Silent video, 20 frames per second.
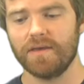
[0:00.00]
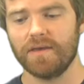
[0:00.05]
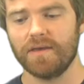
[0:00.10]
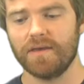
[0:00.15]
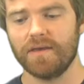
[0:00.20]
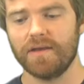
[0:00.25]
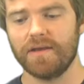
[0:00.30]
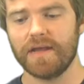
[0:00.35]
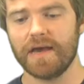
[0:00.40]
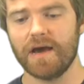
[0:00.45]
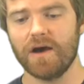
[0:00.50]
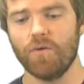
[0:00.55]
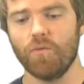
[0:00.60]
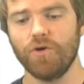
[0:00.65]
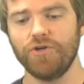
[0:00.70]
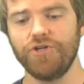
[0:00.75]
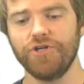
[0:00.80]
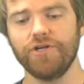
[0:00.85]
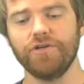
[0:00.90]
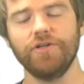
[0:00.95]
Now
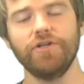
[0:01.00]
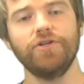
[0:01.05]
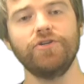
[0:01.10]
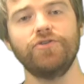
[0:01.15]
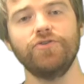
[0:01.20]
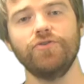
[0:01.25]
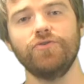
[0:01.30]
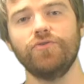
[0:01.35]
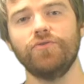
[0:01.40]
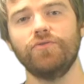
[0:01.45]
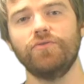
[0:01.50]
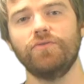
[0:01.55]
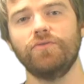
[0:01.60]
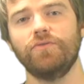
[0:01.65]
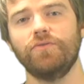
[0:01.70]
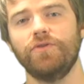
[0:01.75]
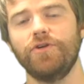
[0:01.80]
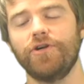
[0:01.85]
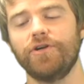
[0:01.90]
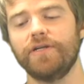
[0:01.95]
what you're going to do,
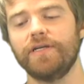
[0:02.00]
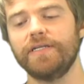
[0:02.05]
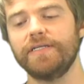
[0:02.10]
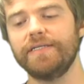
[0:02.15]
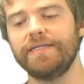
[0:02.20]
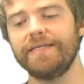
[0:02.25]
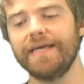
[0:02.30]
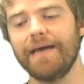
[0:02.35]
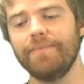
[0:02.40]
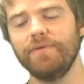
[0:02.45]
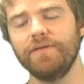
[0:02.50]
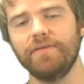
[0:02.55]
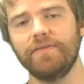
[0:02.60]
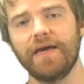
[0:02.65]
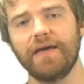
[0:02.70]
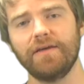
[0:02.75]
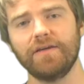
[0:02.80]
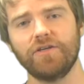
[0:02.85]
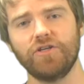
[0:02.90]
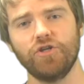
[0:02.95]
you're going to debit
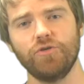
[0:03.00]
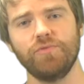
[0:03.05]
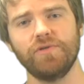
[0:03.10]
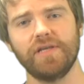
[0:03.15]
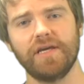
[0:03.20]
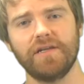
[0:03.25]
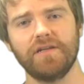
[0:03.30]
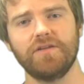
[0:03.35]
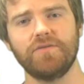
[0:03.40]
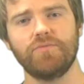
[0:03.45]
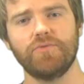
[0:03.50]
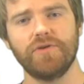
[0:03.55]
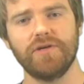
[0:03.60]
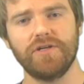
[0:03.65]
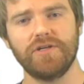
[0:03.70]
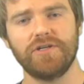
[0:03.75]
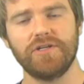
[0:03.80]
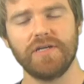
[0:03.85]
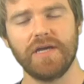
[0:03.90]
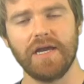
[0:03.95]
that accumulated
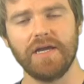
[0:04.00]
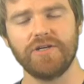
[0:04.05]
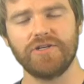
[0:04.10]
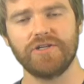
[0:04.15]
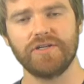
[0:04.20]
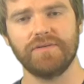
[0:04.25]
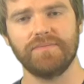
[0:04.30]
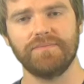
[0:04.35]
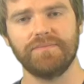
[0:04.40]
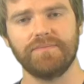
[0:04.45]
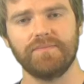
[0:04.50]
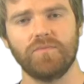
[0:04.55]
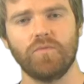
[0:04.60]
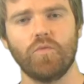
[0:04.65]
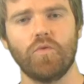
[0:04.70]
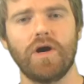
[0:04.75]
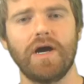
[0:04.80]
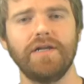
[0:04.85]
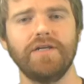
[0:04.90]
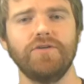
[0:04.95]
depreciation.
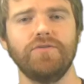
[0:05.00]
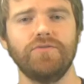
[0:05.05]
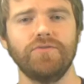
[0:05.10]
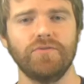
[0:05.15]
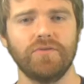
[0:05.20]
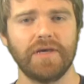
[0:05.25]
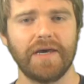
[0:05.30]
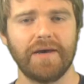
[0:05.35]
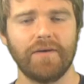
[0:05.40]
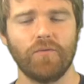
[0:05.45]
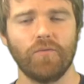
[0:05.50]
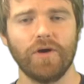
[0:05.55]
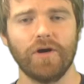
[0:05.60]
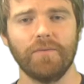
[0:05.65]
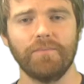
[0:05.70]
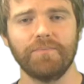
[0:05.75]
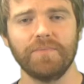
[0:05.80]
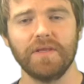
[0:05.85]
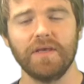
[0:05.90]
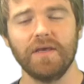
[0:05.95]
Why do you do that?
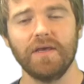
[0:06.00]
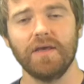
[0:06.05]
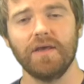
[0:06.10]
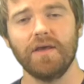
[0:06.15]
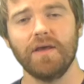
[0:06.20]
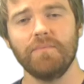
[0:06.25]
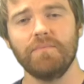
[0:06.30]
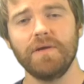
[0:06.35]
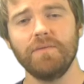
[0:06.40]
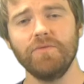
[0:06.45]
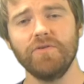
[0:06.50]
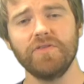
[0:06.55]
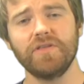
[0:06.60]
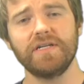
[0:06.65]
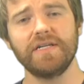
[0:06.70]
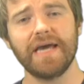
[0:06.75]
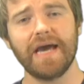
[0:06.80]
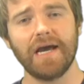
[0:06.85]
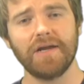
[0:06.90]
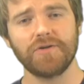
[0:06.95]
Well, remember the
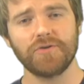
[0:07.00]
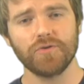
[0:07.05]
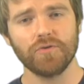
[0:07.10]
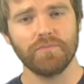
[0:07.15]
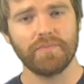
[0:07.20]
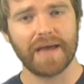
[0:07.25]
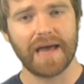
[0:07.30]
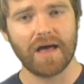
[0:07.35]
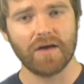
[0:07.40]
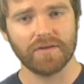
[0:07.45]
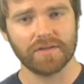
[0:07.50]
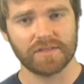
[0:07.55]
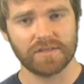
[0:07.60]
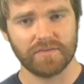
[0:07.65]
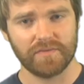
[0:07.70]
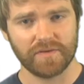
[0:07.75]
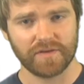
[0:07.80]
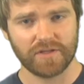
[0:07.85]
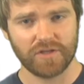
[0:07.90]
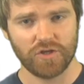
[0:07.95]
natural balance
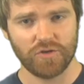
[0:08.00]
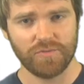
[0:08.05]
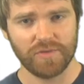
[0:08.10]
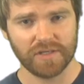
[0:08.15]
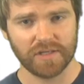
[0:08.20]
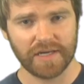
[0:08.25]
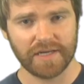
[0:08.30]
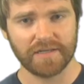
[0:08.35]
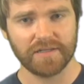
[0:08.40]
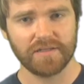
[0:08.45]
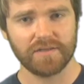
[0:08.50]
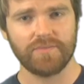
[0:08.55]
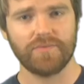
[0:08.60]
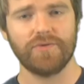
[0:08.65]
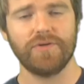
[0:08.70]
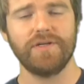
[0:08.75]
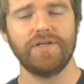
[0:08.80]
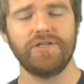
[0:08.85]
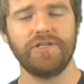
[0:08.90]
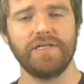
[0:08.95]
of accumulated
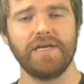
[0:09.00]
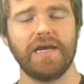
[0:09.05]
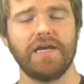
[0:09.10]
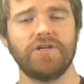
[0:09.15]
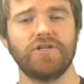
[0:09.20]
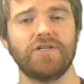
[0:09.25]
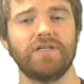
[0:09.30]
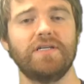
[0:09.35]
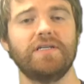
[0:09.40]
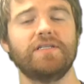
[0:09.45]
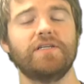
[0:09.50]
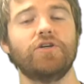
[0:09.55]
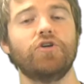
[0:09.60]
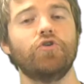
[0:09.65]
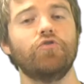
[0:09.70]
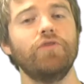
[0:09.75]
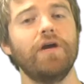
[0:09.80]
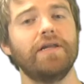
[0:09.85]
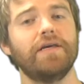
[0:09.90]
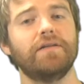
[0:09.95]
depreciation is a
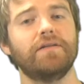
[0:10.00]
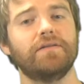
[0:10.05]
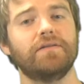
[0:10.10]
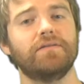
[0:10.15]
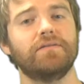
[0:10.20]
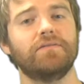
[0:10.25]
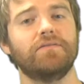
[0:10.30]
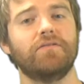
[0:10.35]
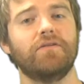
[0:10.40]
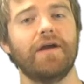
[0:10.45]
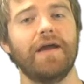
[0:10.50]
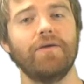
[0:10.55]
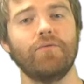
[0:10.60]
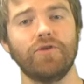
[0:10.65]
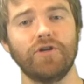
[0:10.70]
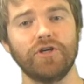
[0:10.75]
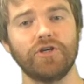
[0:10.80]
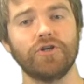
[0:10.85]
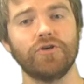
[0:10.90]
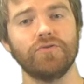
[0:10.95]
credit, right,
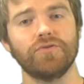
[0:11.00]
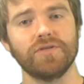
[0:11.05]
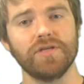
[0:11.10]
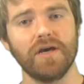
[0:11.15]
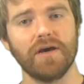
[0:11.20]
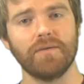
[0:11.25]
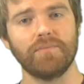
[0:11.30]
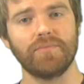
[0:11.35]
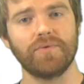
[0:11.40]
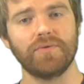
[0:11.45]
when it goes up.